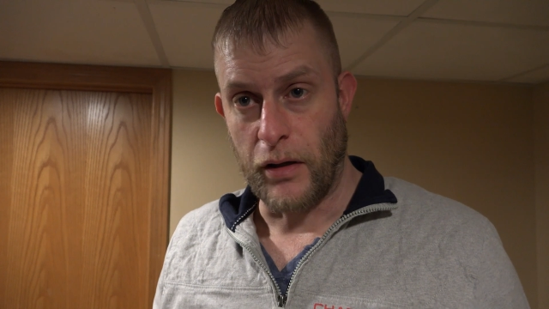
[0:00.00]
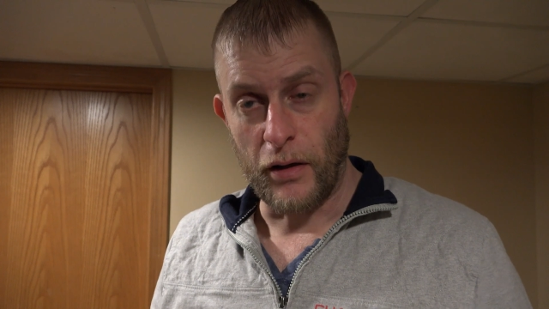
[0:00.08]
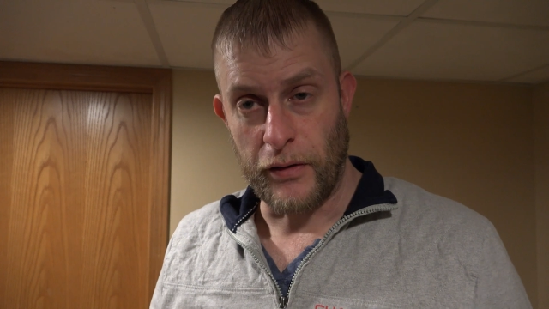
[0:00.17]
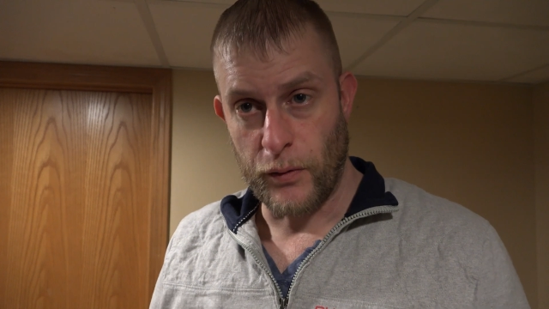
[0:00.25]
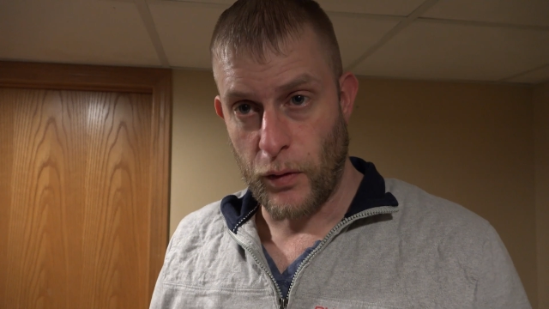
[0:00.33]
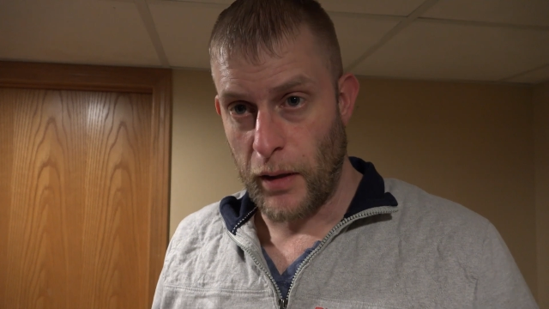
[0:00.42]
You
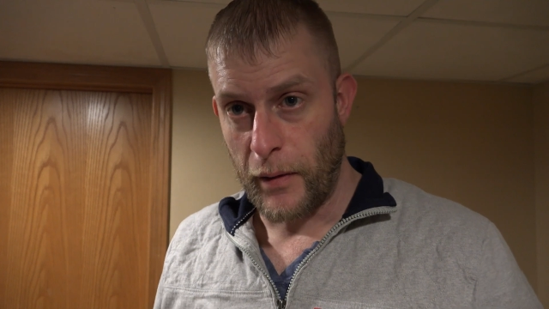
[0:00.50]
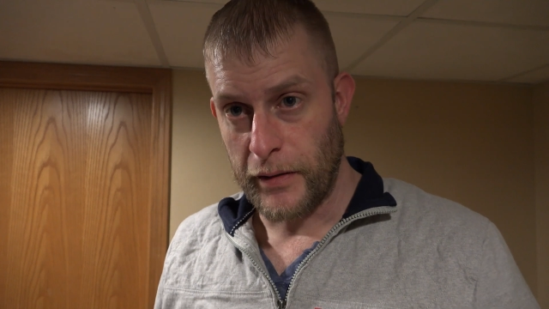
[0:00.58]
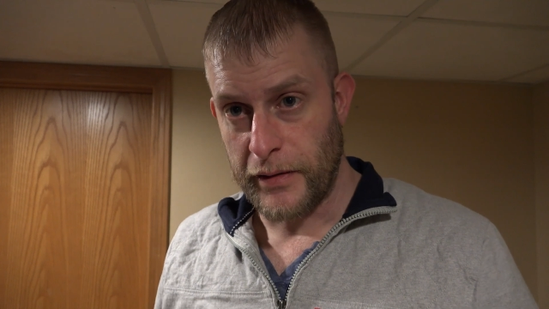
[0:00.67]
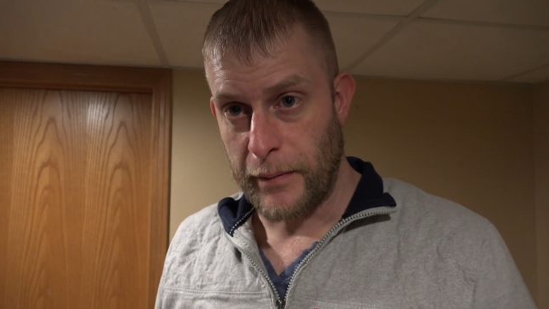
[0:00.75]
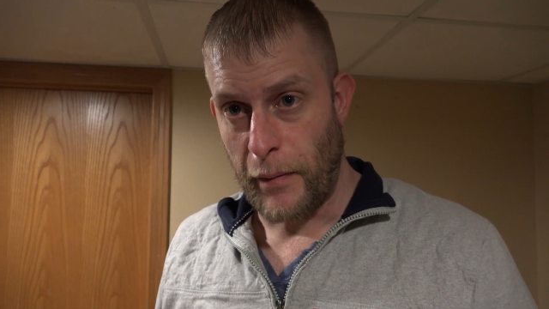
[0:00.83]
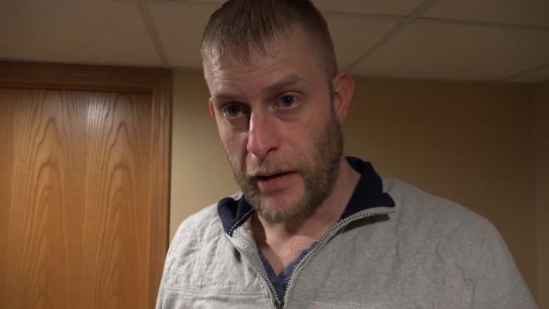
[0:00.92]
don't have to worry
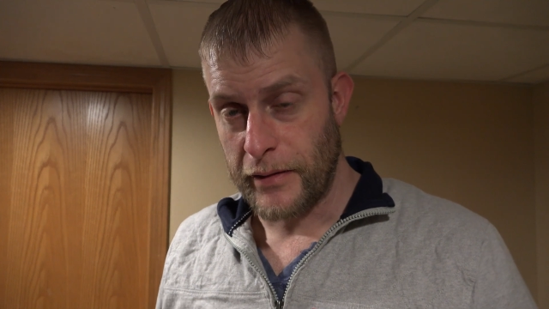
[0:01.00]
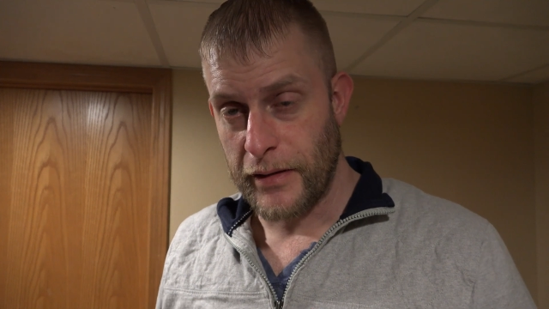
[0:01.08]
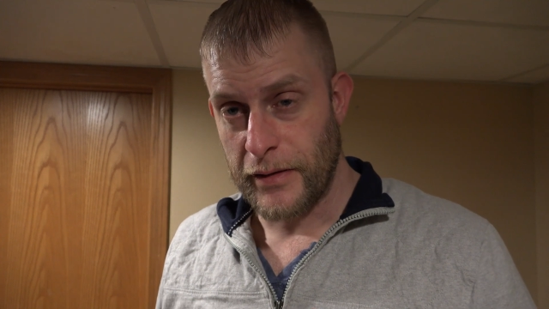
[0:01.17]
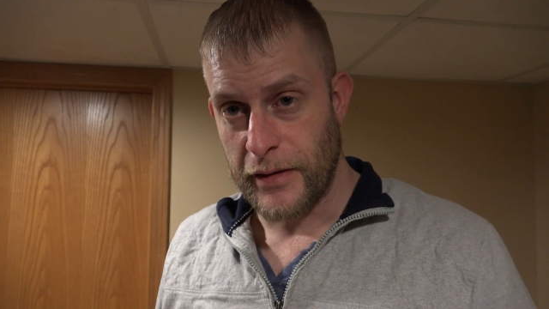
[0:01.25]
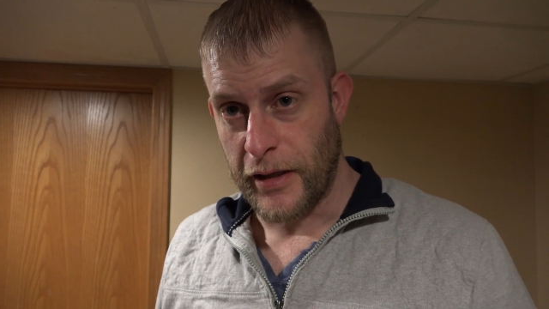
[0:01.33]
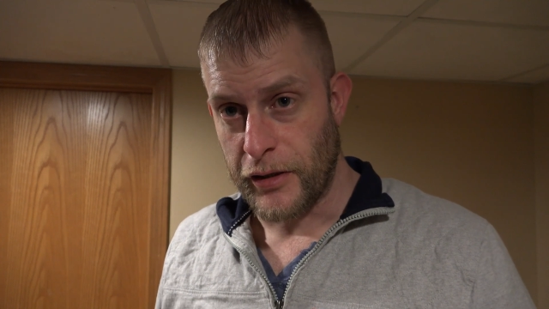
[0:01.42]
about
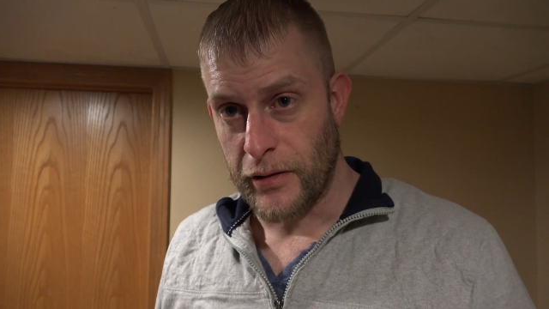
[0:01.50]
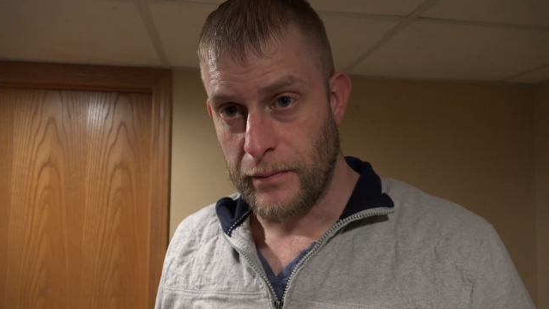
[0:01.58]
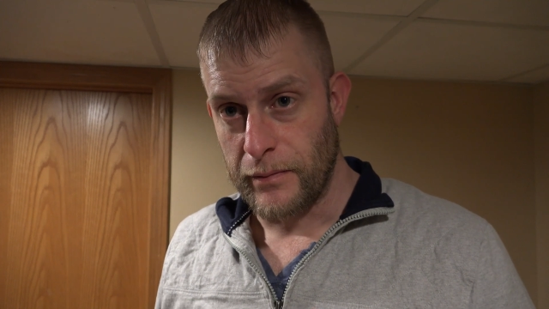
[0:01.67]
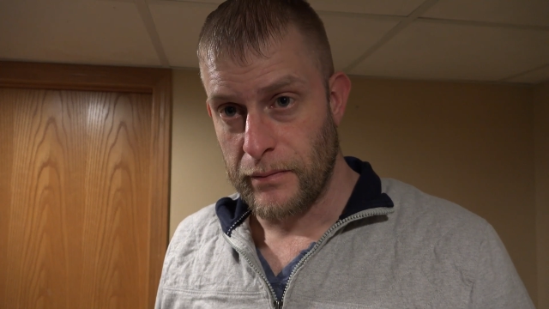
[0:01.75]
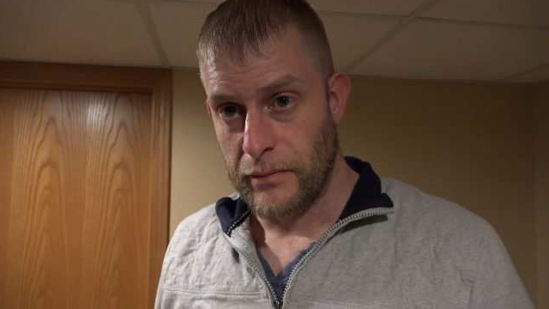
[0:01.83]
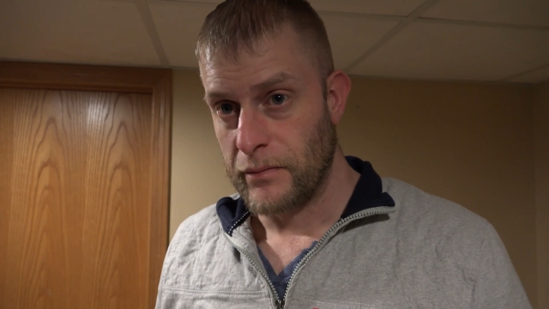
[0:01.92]

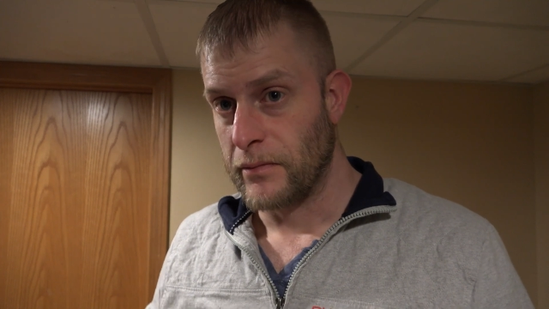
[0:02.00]
demonetization.